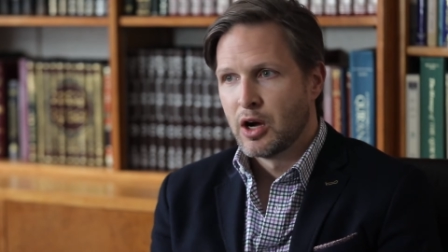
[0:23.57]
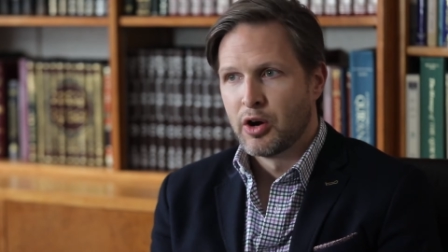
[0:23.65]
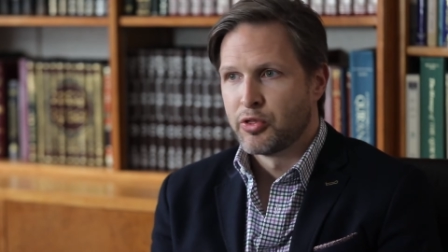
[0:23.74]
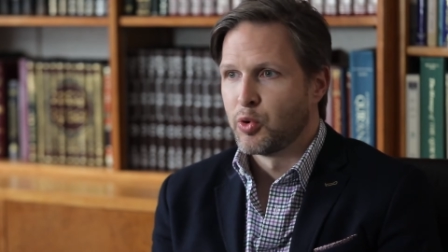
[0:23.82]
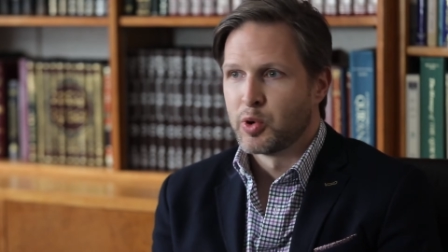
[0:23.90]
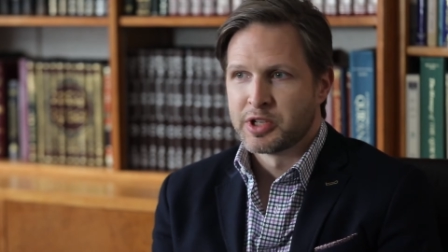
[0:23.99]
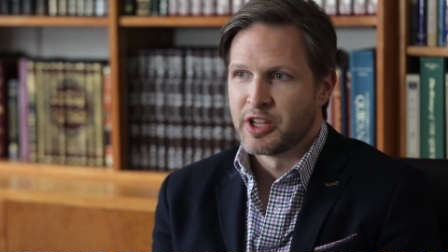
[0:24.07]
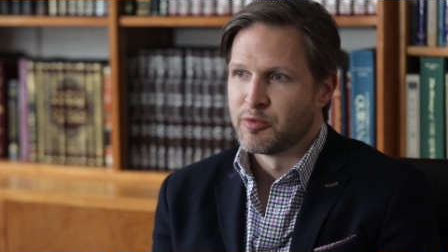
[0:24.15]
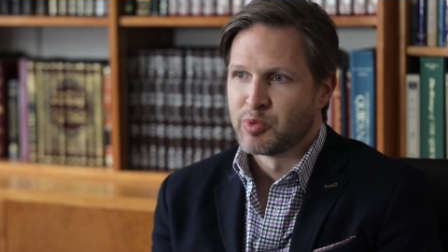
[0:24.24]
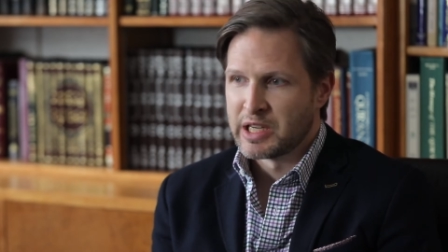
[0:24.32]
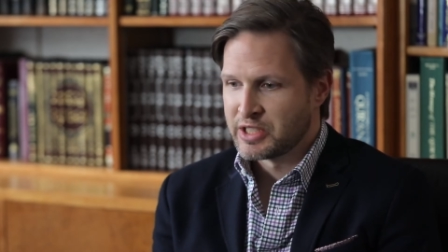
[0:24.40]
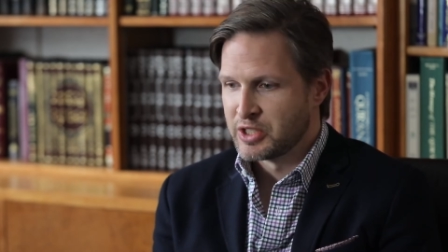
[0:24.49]

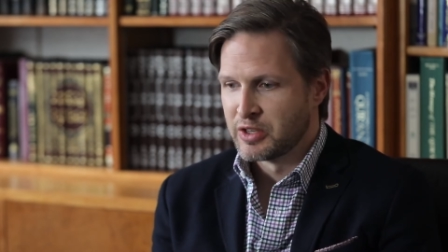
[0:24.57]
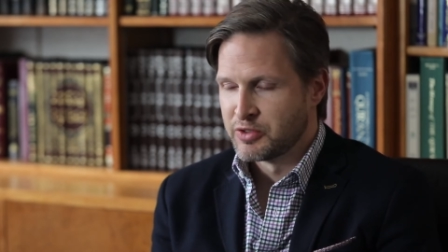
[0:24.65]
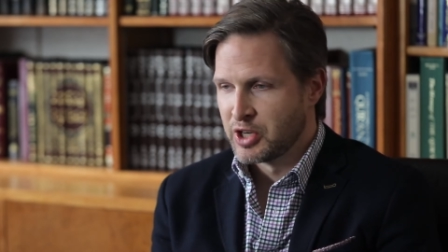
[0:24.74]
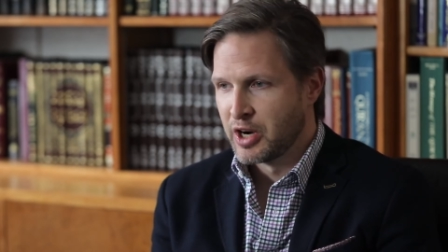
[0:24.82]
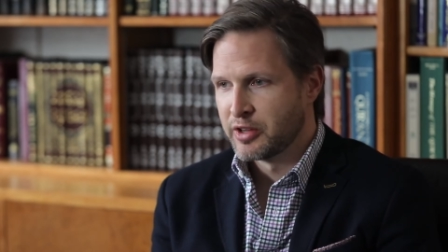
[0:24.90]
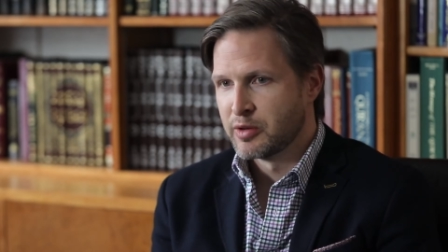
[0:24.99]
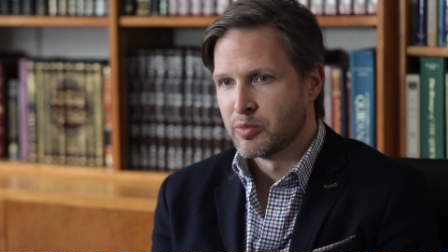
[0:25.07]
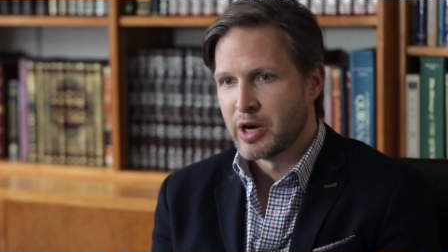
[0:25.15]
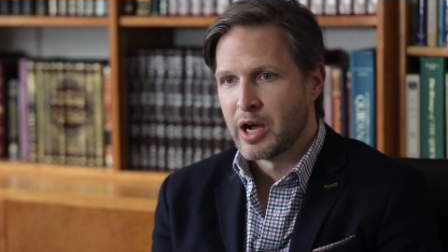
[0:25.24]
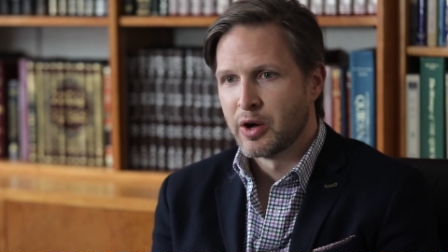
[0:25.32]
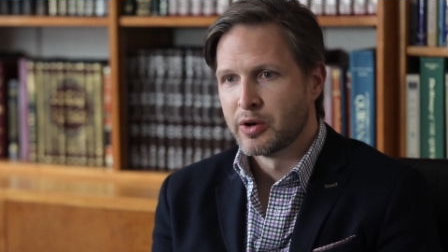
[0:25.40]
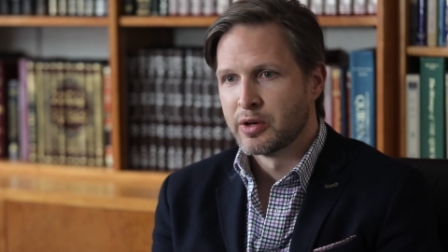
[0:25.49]
authoritative precedent of Jonathan
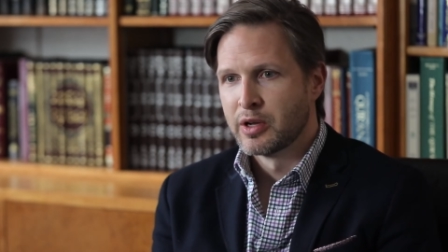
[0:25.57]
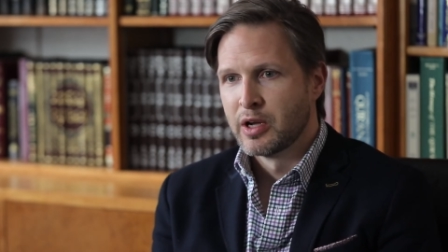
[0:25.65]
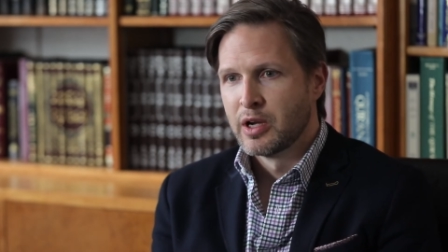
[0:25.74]
Brown,